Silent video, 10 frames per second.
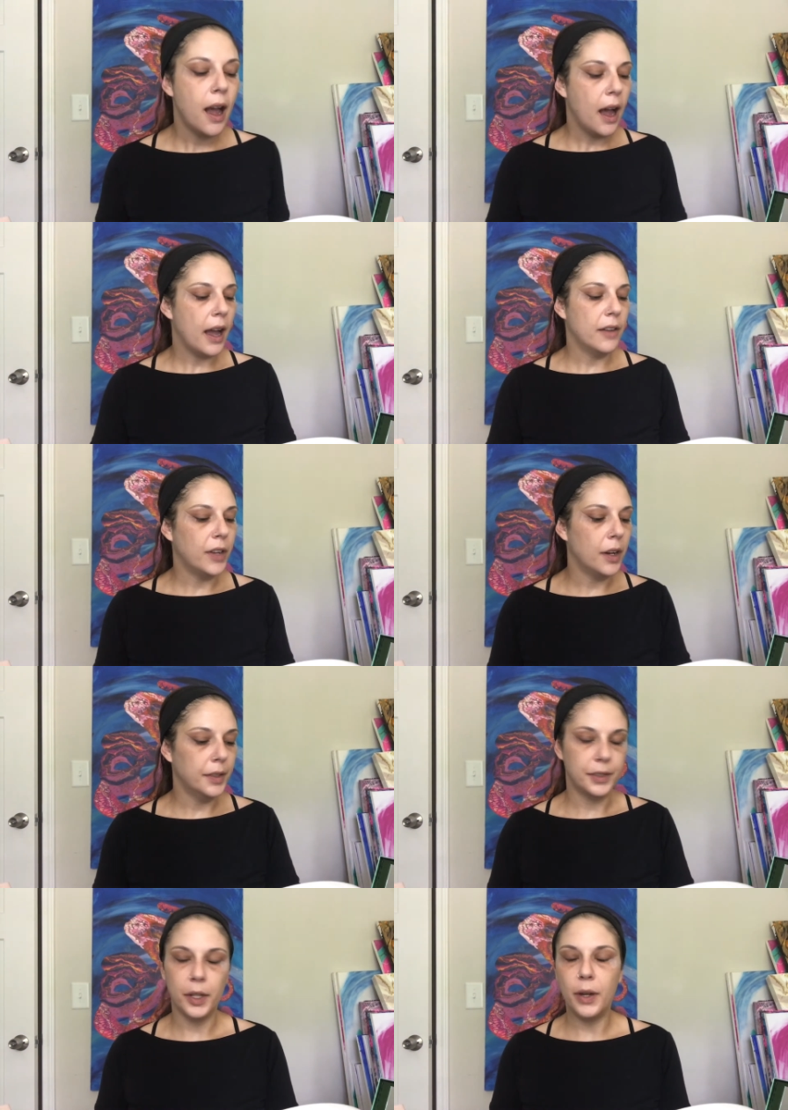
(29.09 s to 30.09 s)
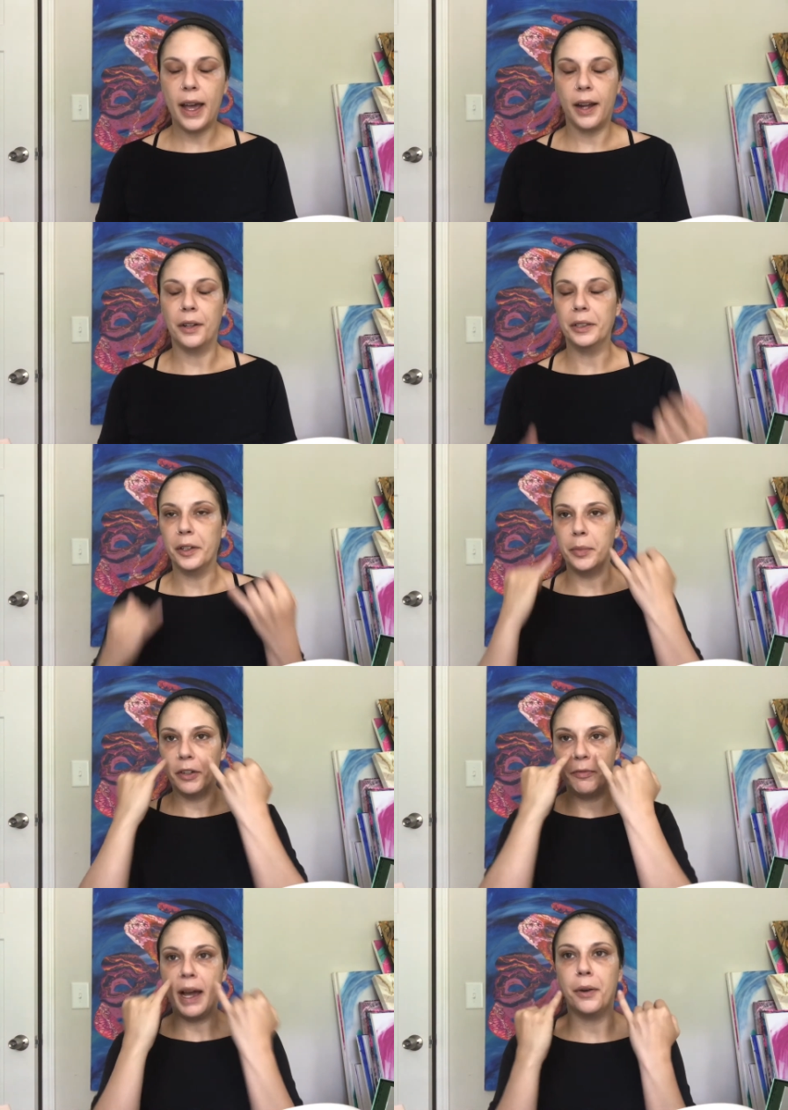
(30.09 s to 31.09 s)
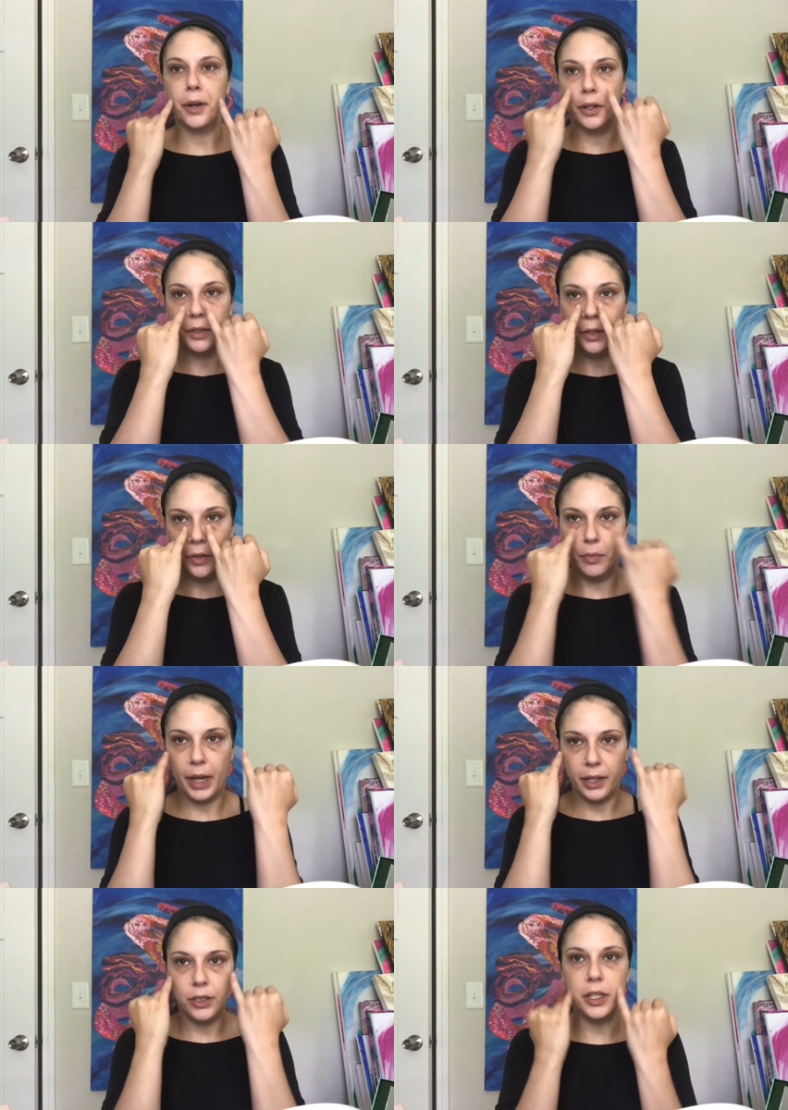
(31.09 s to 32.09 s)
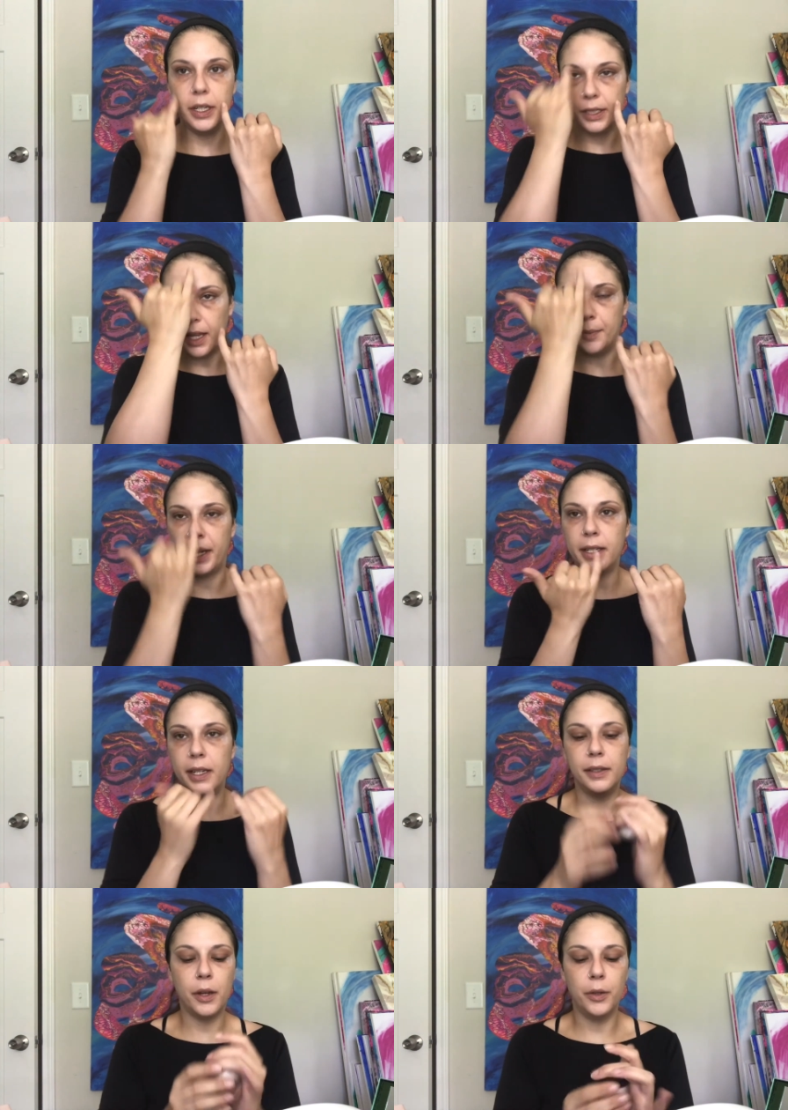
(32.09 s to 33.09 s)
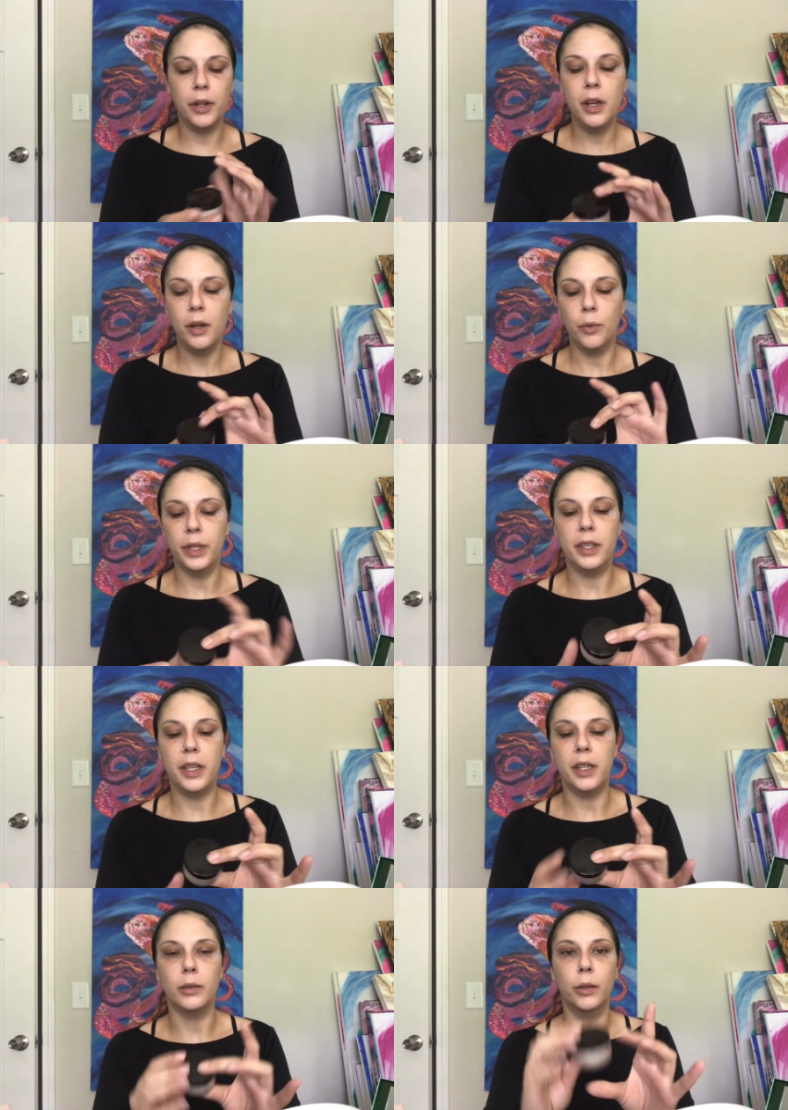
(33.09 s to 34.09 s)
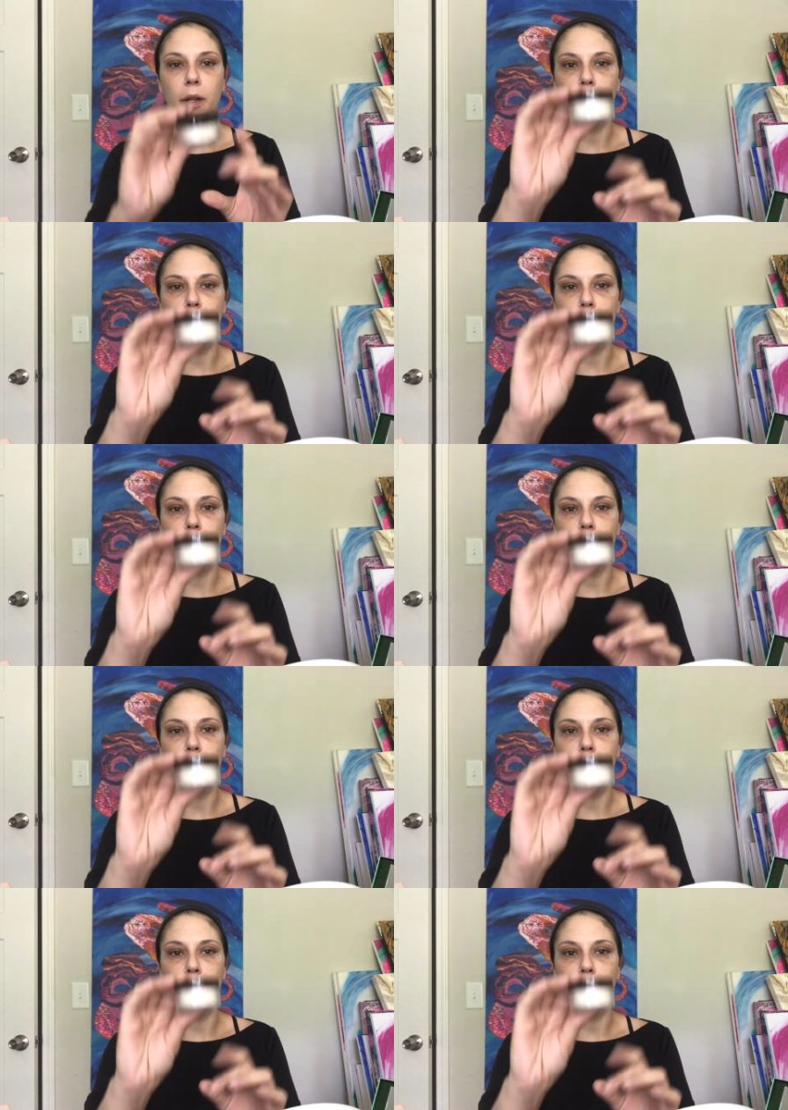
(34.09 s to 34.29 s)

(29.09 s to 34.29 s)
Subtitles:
I have also added a little bit of powder to my cheeks and my T-zone with the Laura